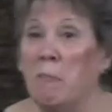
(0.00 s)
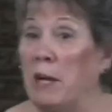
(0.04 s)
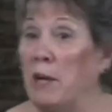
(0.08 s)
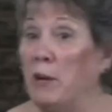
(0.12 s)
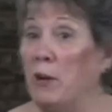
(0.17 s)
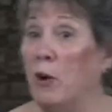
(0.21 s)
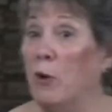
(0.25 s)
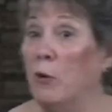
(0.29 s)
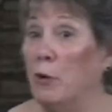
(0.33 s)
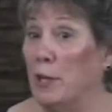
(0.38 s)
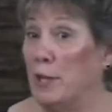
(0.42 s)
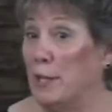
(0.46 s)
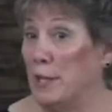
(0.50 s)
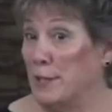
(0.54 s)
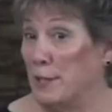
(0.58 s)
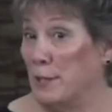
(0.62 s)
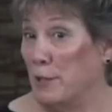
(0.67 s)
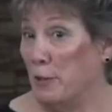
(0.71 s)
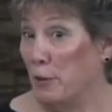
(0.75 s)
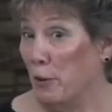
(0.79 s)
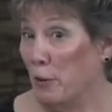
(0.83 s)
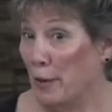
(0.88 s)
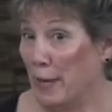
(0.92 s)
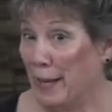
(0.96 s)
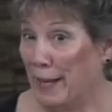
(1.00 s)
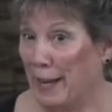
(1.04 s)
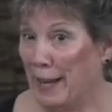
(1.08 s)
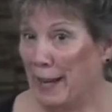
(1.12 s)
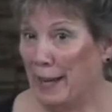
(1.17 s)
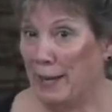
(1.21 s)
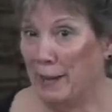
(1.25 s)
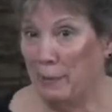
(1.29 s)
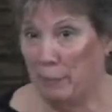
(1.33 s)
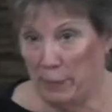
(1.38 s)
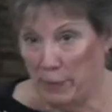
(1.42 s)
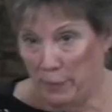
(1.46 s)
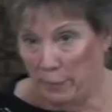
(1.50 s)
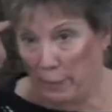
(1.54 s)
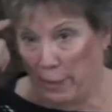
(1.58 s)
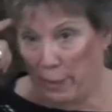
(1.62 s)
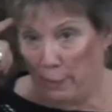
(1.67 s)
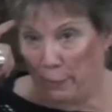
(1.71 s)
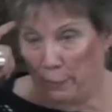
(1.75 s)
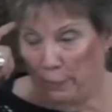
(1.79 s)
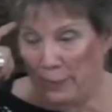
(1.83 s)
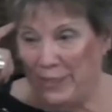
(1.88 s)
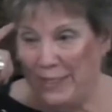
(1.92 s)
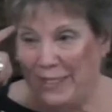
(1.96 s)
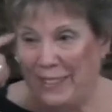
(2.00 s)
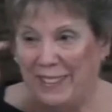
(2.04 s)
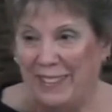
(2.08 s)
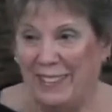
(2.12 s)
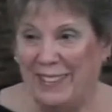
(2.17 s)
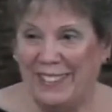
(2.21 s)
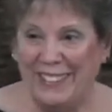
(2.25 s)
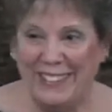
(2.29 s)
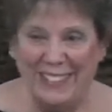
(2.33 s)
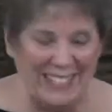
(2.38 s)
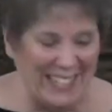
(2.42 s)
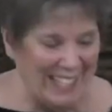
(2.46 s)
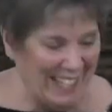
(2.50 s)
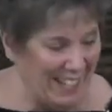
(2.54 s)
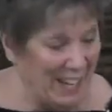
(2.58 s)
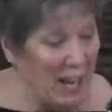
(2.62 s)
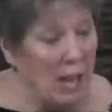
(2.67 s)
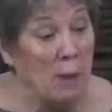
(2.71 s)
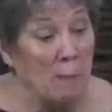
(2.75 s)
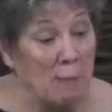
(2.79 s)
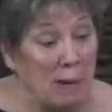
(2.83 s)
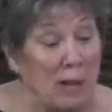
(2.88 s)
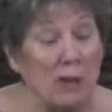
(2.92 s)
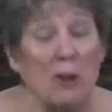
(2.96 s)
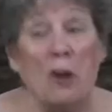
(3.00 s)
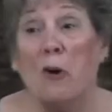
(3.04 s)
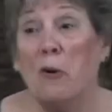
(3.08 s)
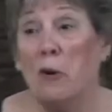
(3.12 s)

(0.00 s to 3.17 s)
My knower doesn't know I got it, but my